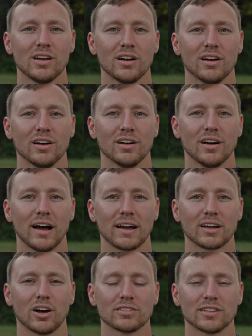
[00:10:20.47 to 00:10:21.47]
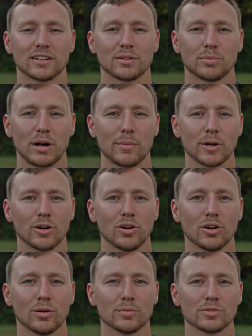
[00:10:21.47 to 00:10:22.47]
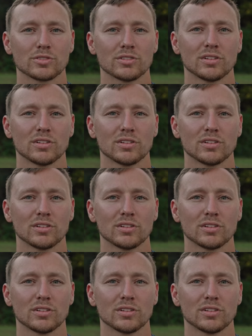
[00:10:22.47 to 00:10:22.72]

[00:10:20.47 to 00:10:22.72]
uh, I contacted Primary Arms,